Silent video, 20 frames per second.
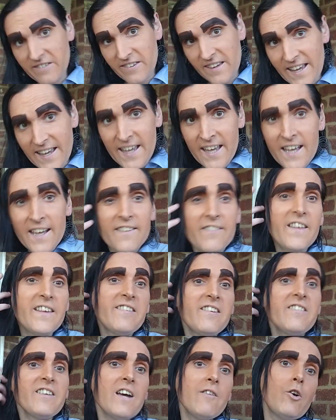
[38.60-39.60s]
see,
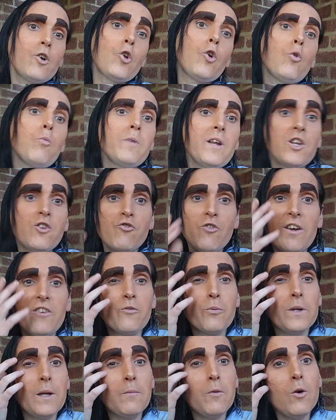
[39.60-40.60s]
this is how I normally
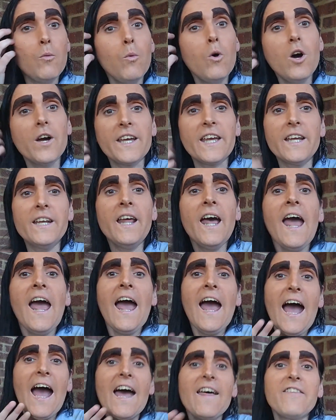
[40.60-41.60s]
dress when I'm not working
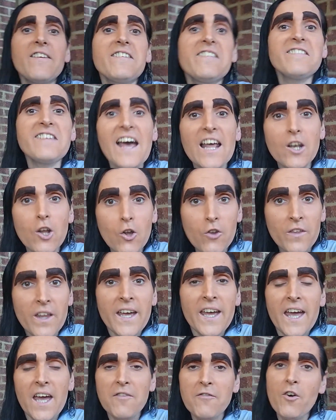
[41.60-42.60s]
at the salon.
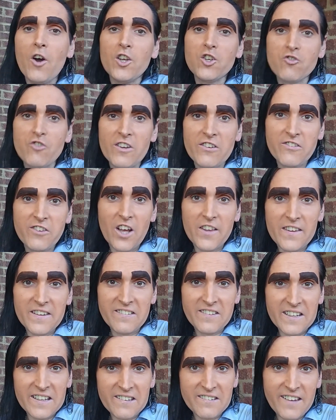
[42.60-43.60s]
If I dress like
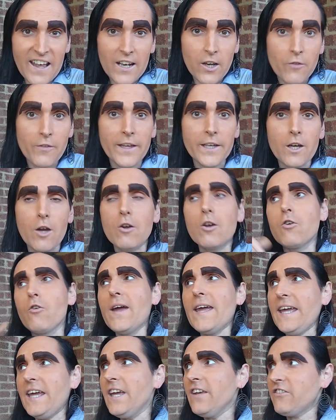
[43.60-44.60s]
this at the salon, they go
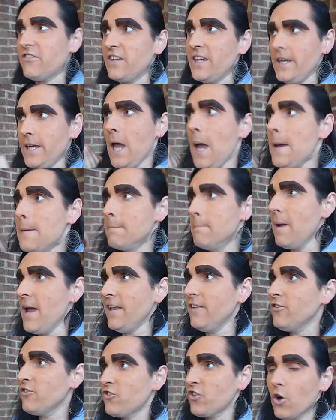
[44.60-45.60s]
crazy,
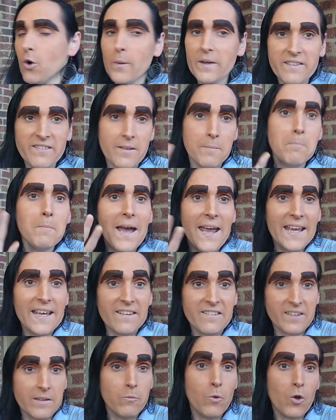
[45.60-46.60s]
mental. It's
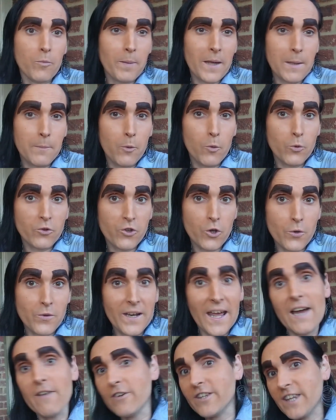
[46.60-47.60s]
amazing what people do
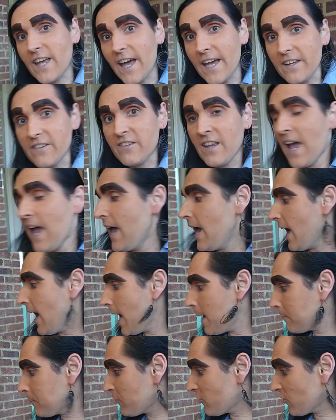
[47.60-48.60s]
nowadays.
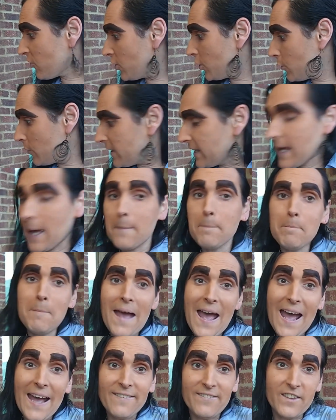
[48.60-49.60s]
Absolutely
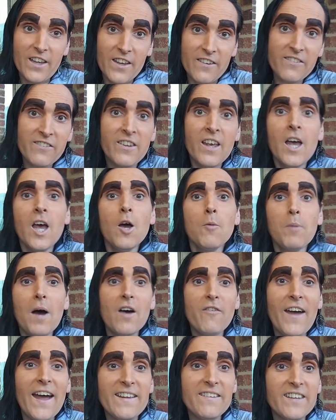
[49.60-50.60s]
madness. But
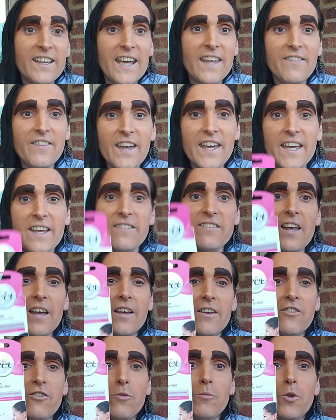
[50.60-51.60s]
I've had to get these,
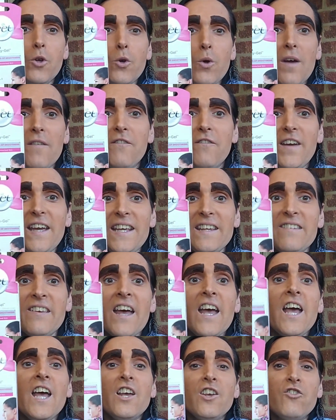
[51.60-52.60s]
some new feet
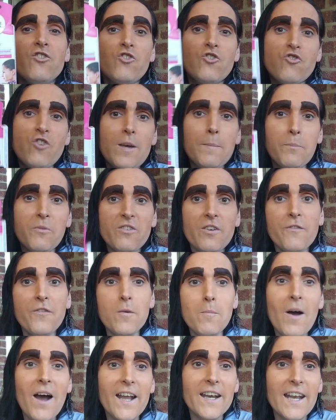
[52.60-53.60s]
strips
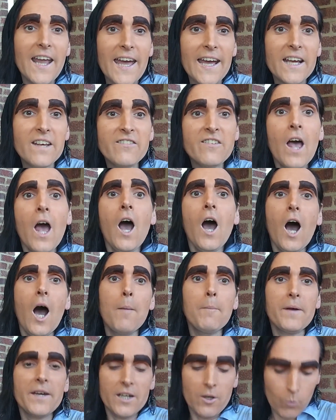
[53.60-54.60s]
for my legs.
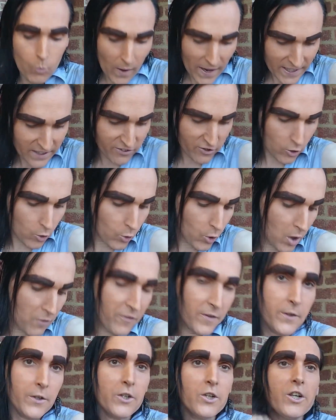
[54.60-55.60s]
I'm going to wax it all
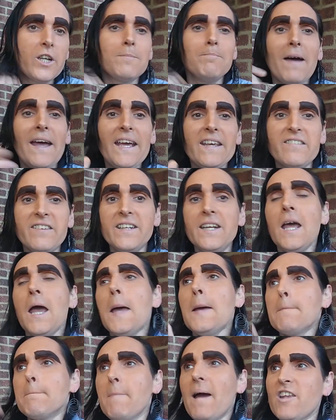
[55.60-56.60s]
off and look amazing,
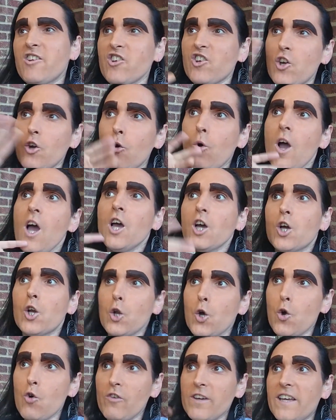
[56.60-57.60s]
magical,
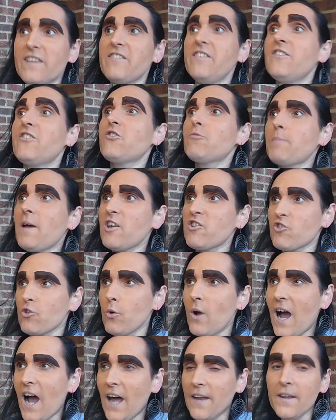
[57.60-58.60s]
glorious and
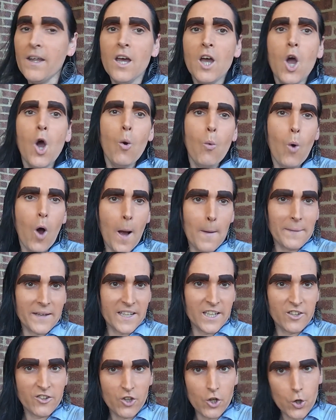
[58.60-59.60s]
special, hun. What I'm
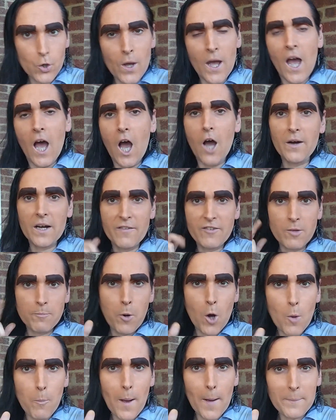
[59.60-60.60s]
going to do, I'm going to have to
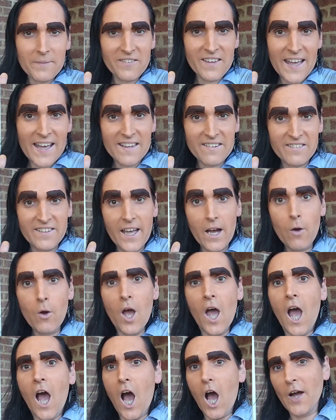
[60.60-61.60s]
pop upstairs
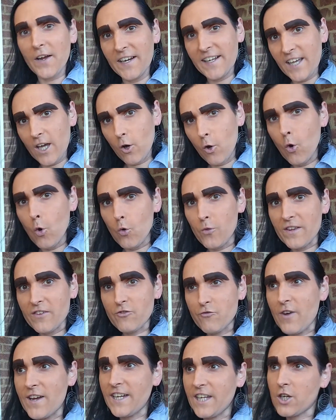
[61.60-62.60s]
now. I'm going to get all
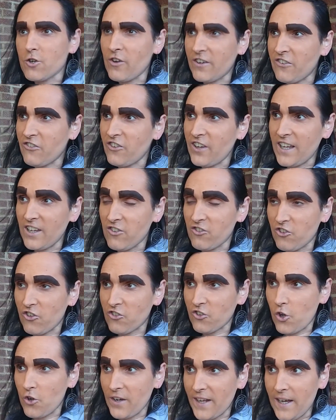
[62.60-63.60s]
this ready. Christine's
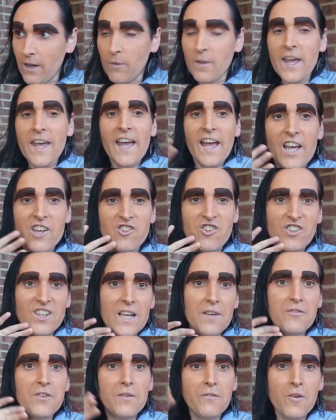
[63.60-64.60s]
just gone out and she
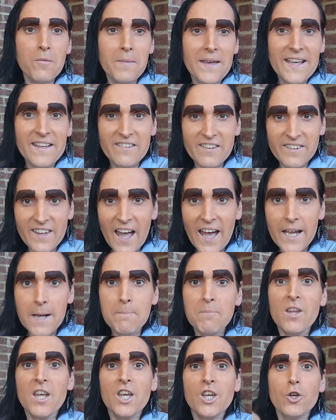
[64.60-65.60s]
left it for me
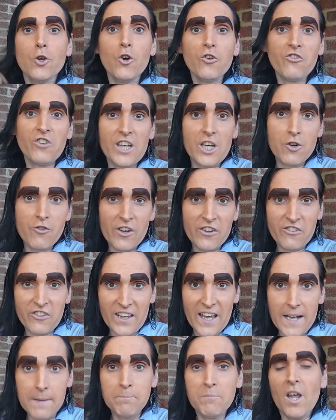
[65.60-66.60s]
today. You'll see Chris
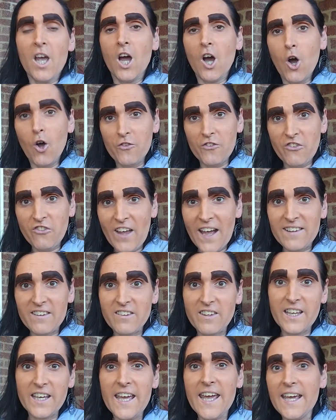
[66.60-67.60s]
again on
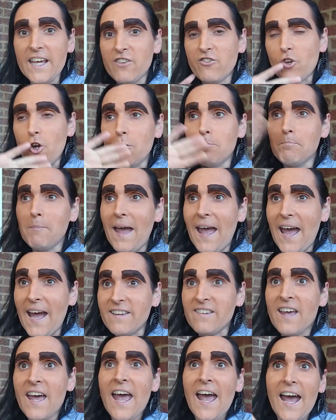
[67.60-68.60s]
Saturday. He's gone
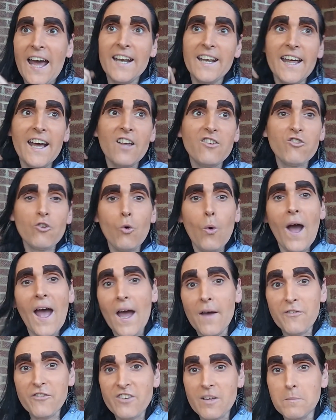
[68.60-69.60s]
mad and let us all
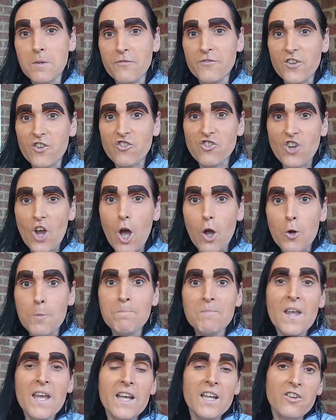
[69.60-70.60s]
have some of the
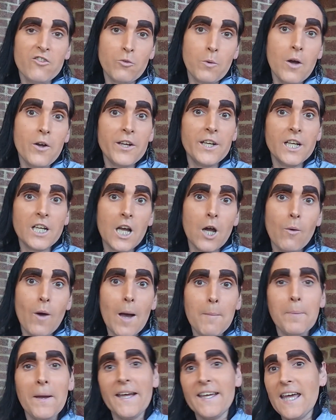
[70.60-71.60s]
show. So I'm going to go
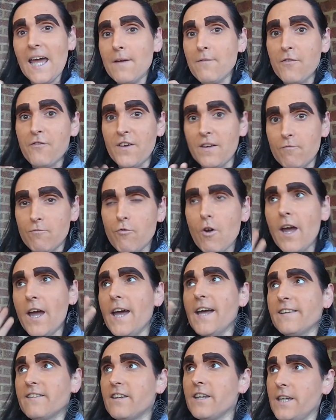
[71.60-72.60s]
up and get everything
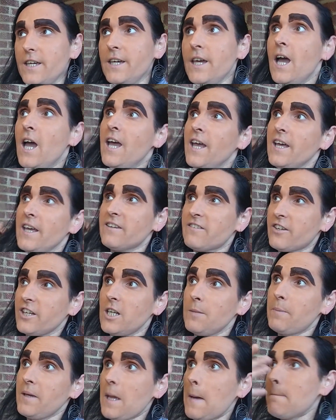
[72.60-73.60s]
ready. It's going
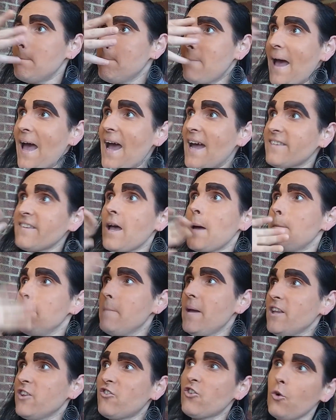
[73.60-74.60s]
to be mad,
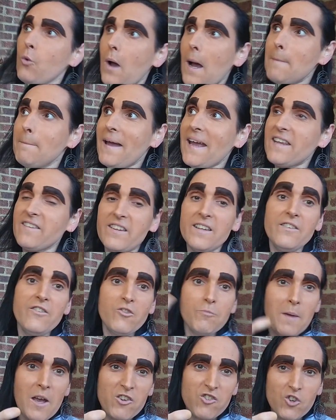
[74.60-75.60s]
mental, amazing,
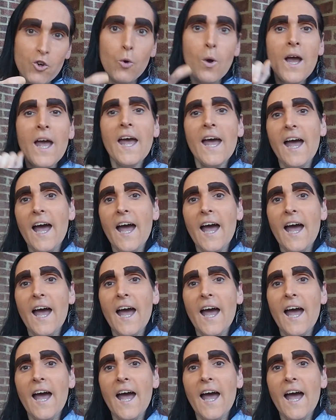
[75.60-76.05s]
special.